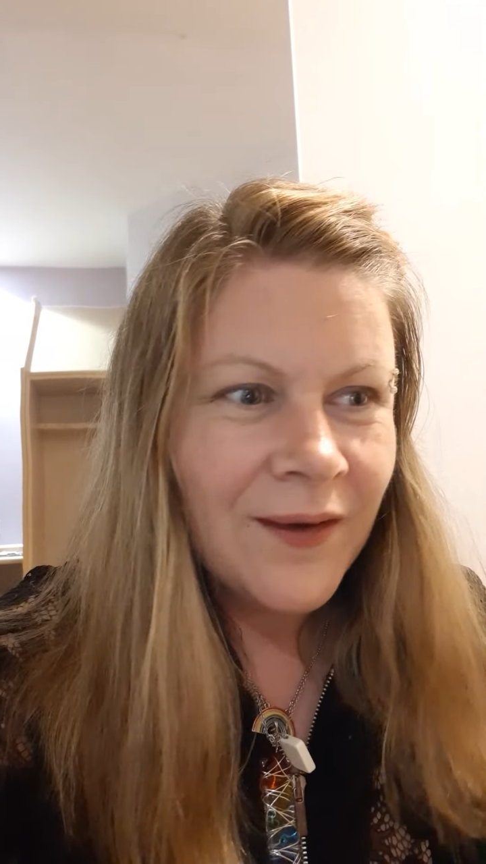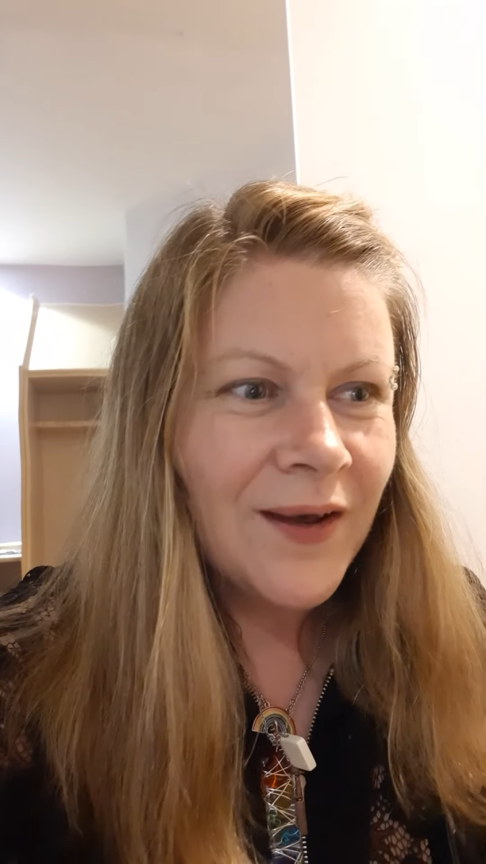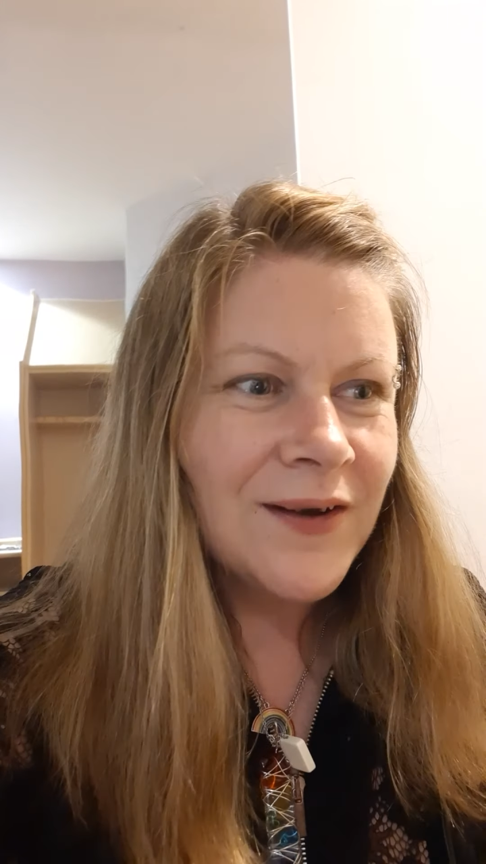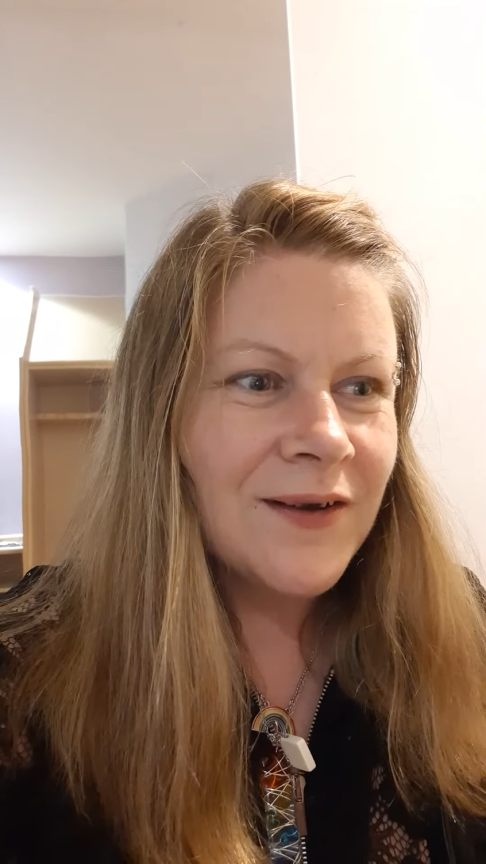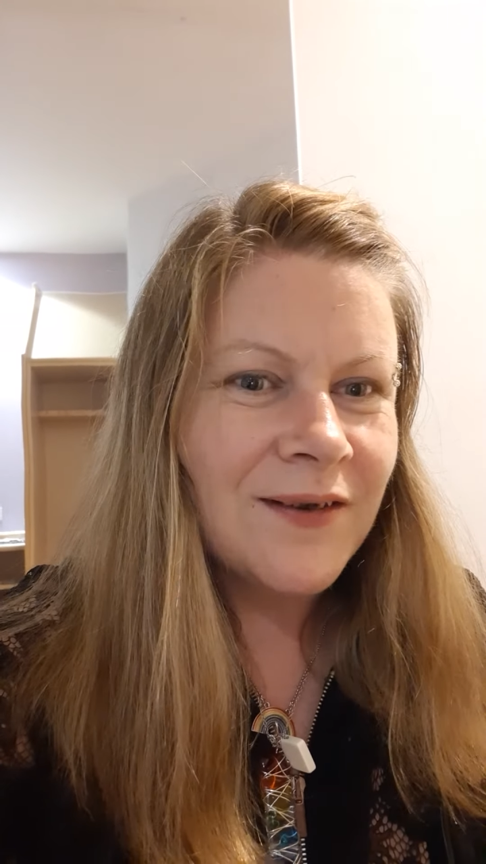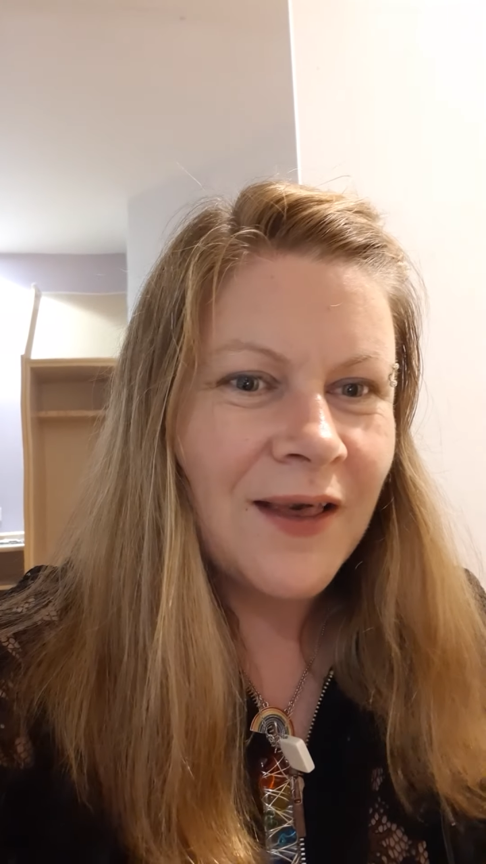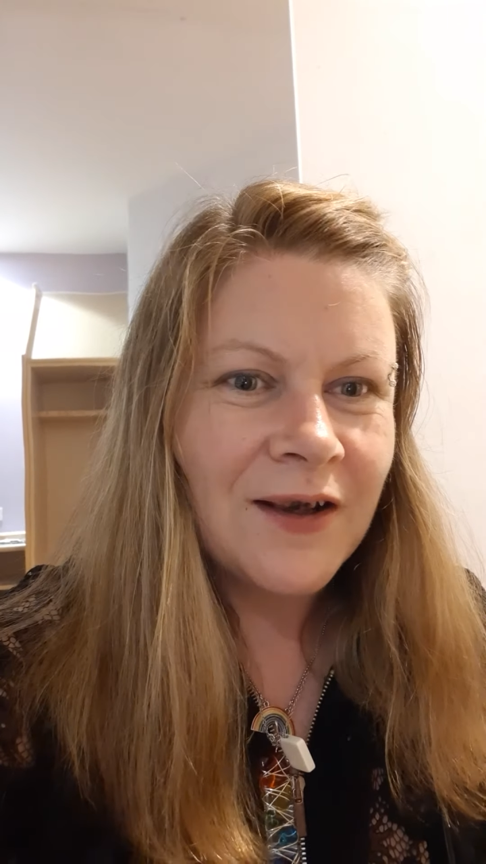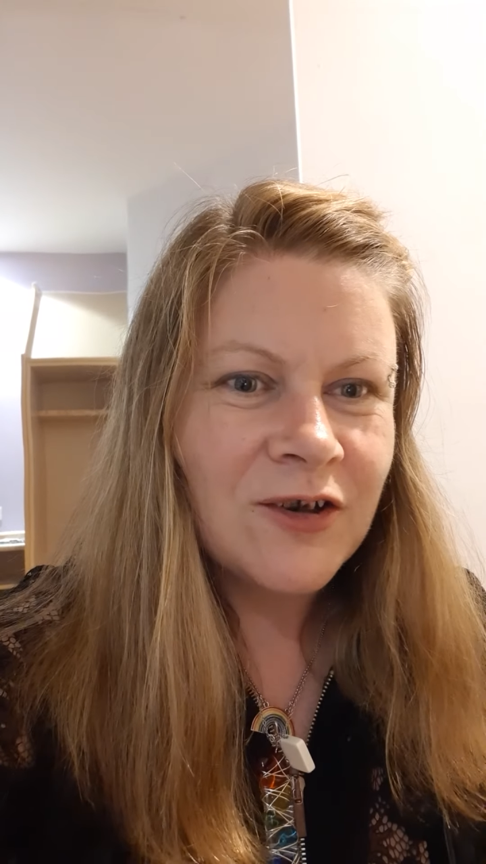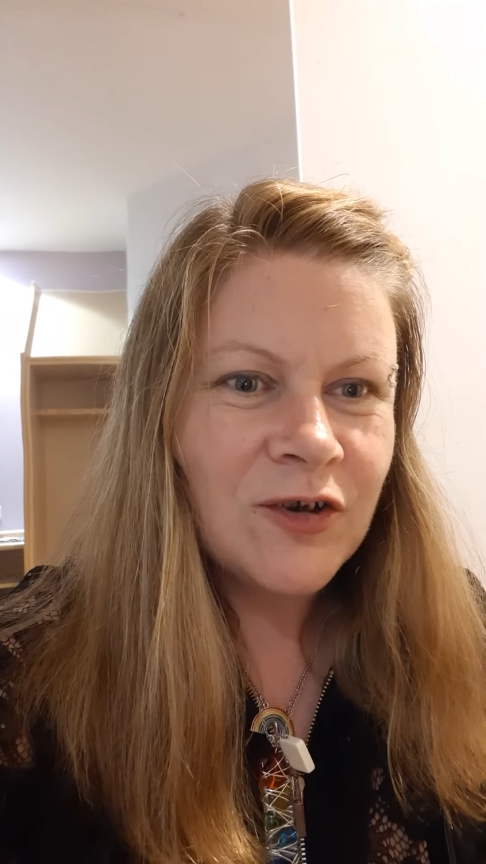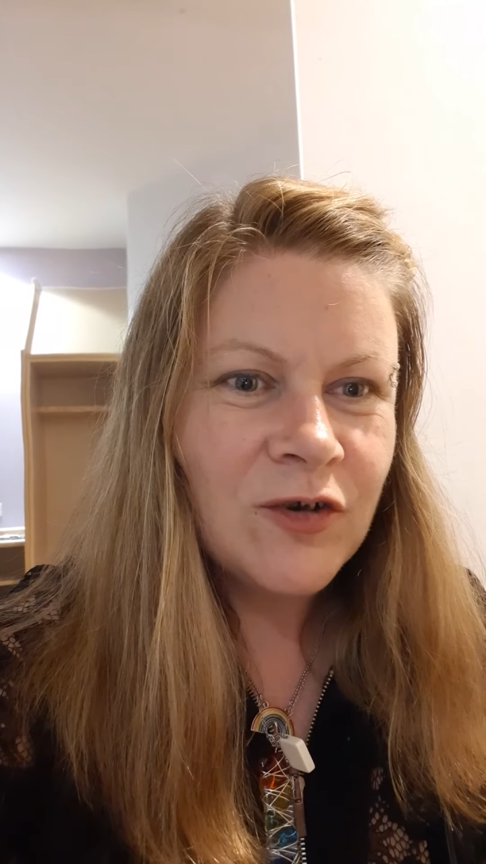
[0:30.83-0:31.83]
Under
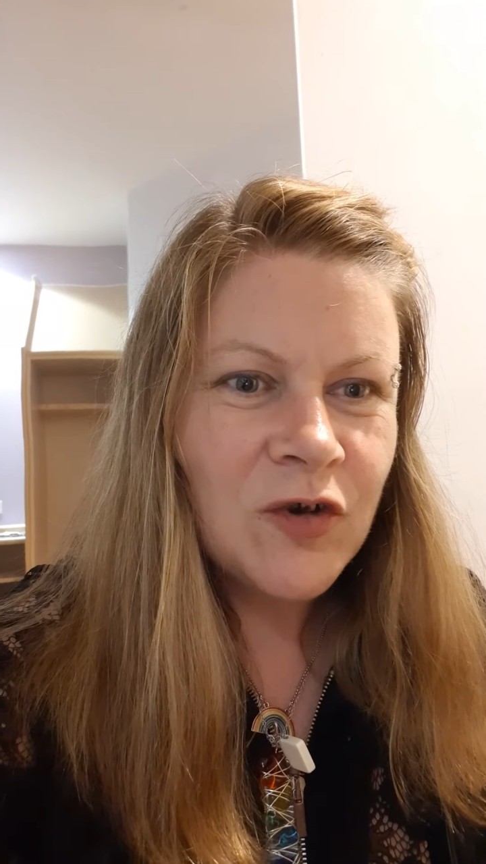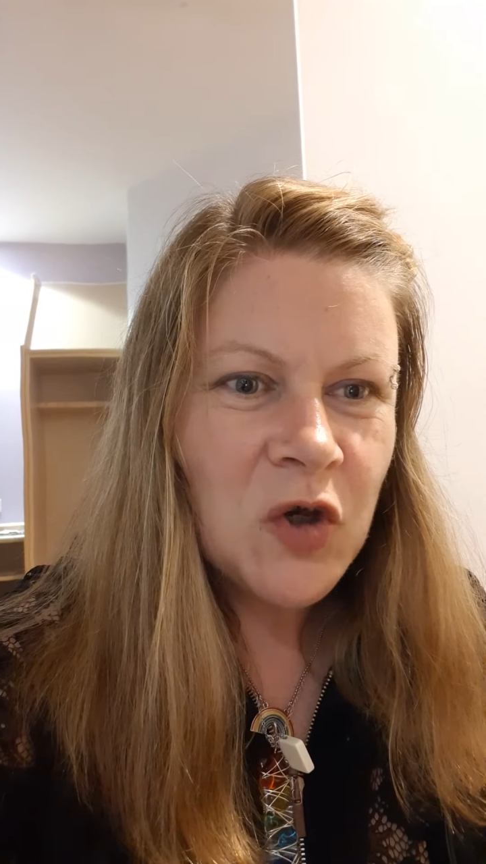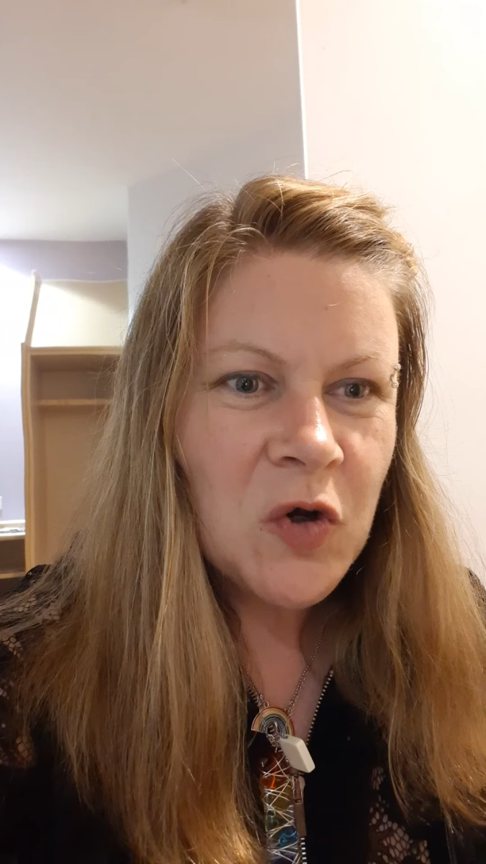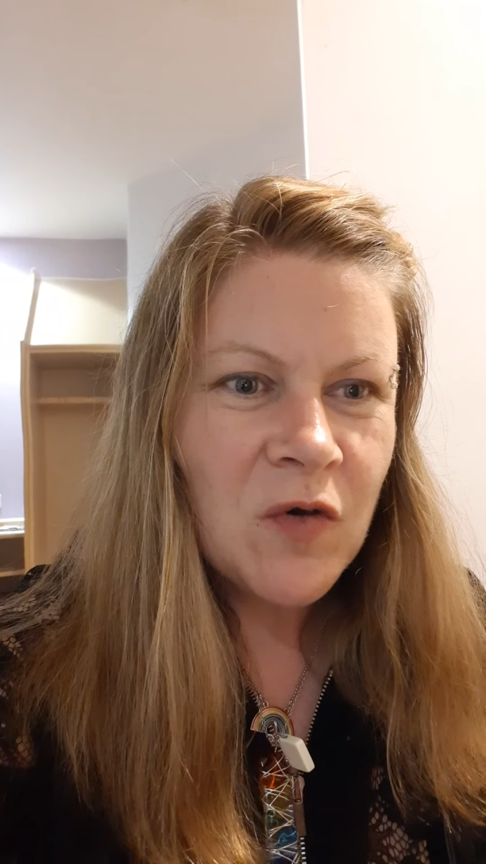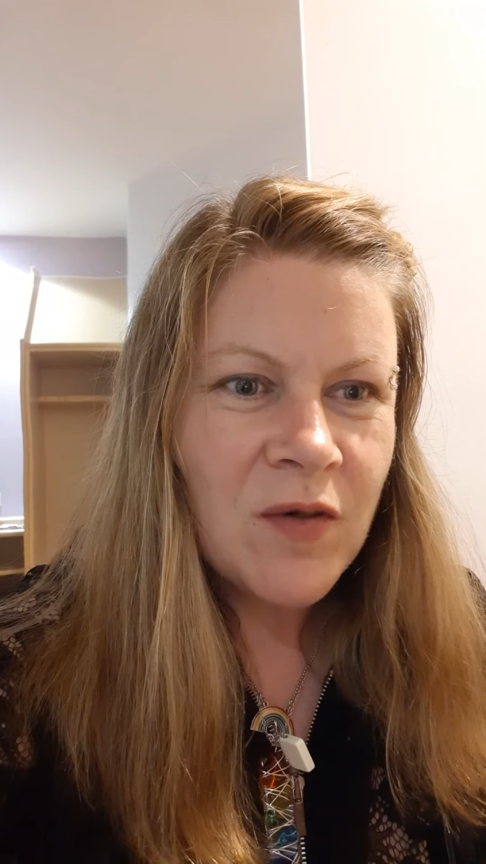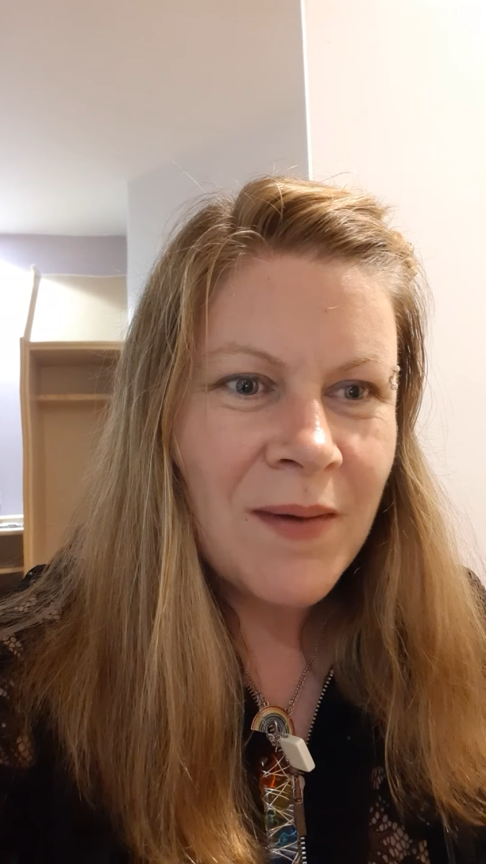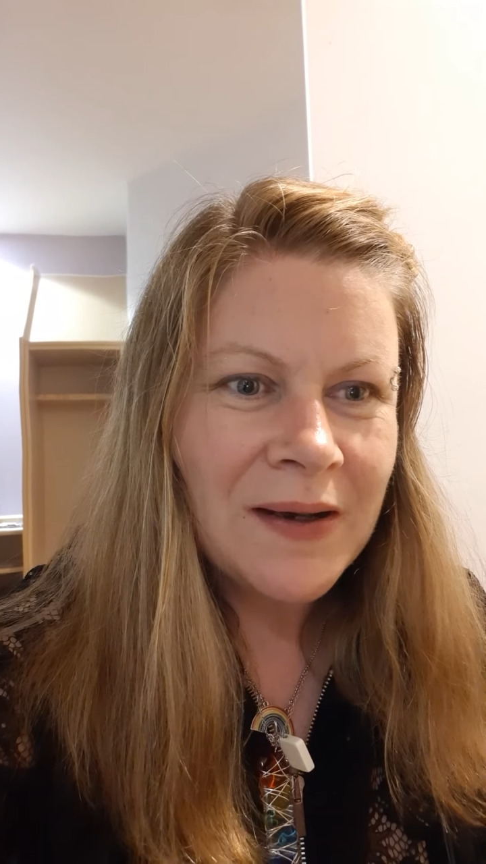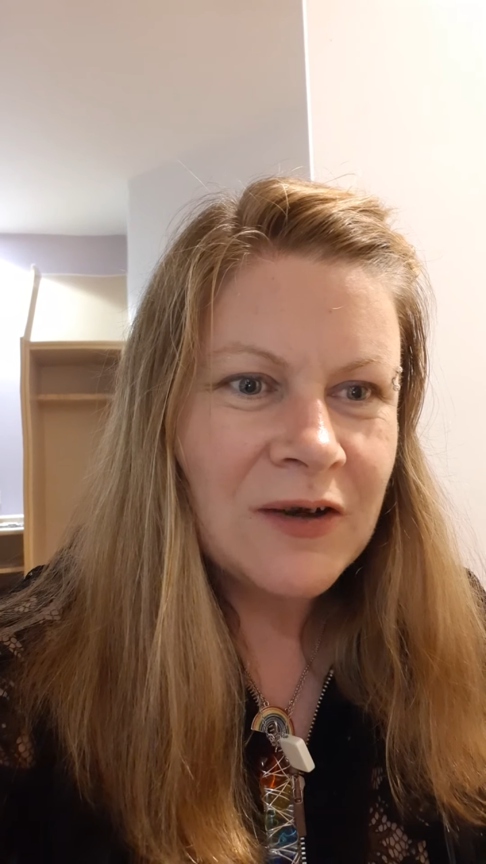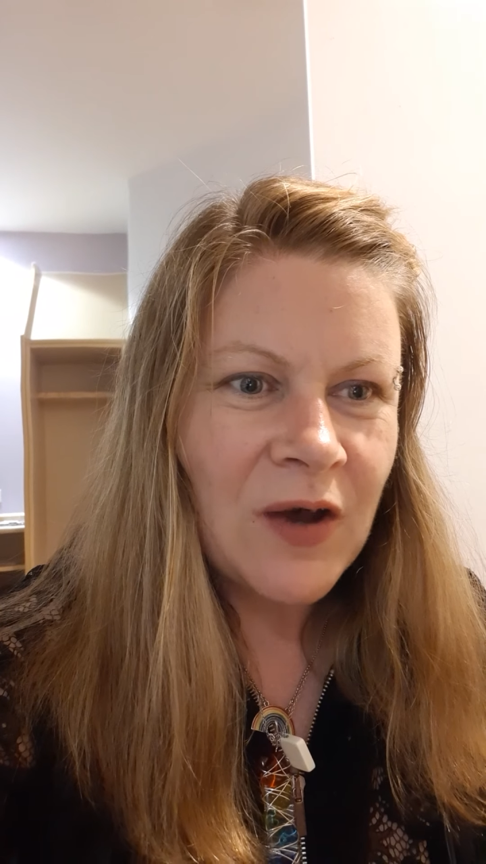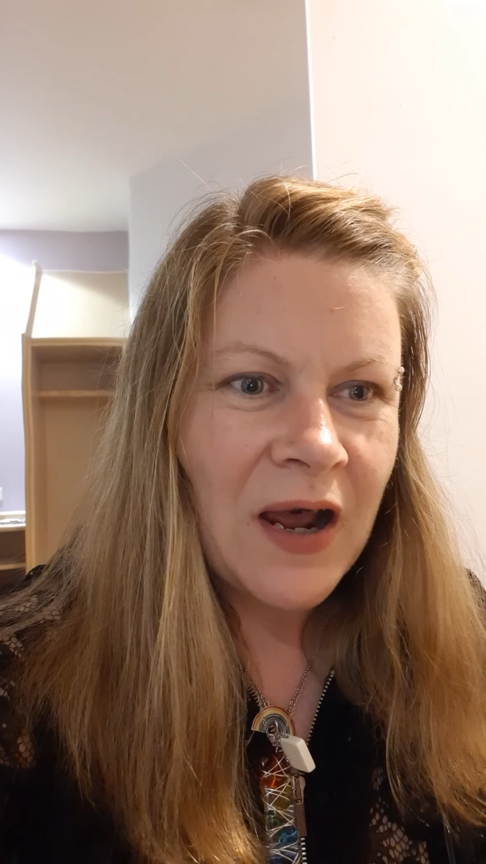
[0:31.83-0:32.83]
Section 2 of the
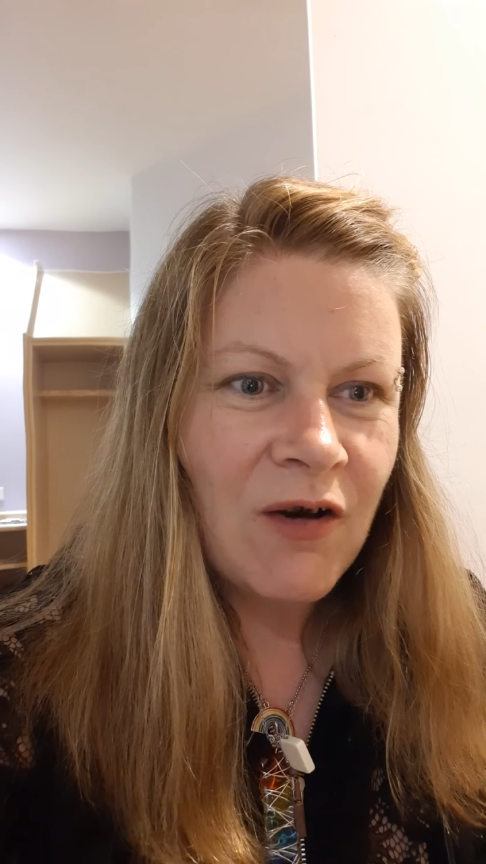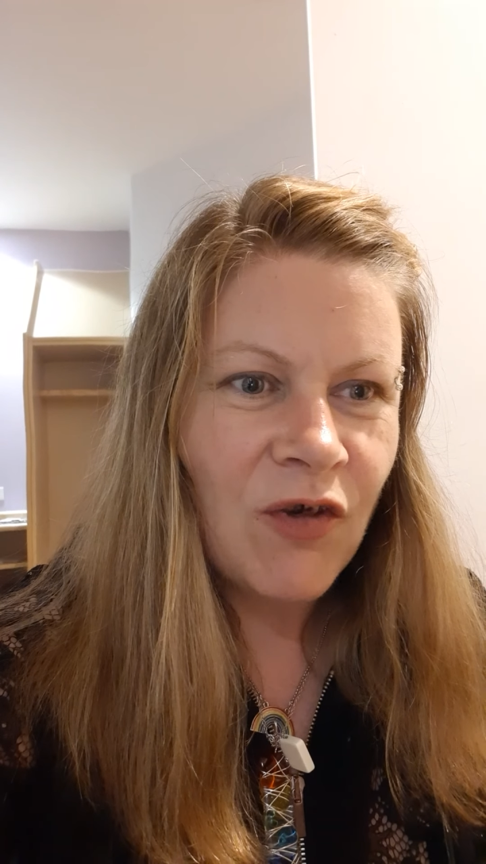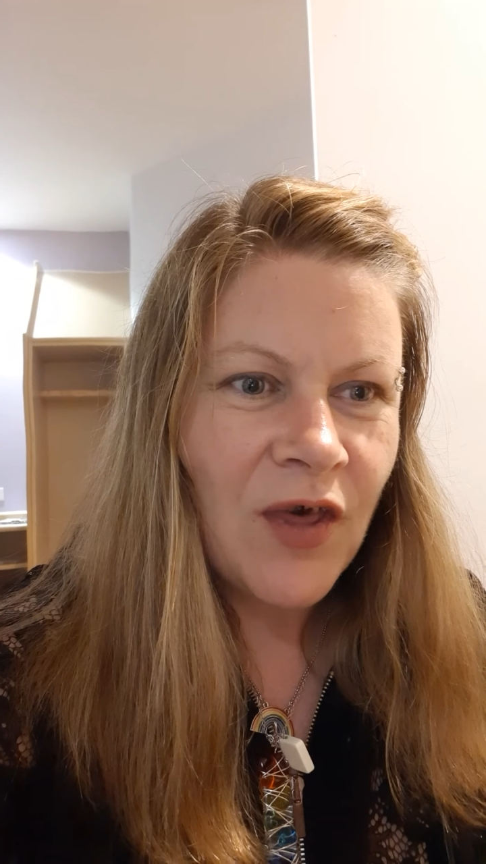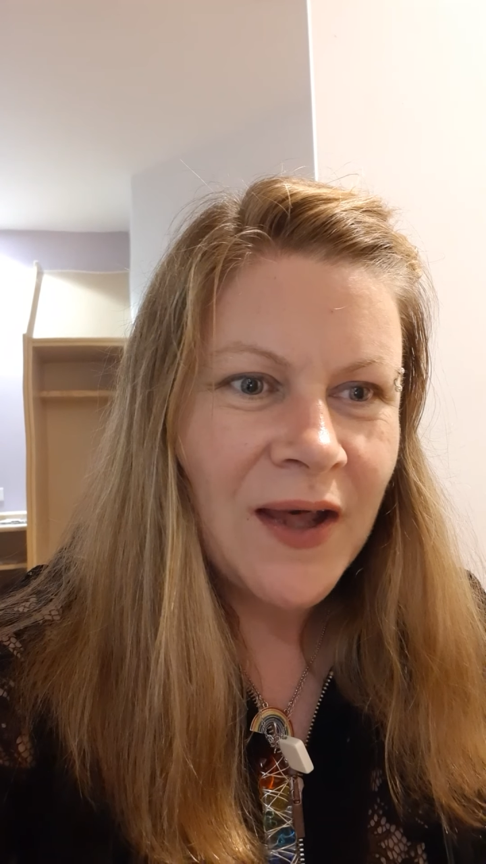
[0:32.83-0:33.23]
Mental Health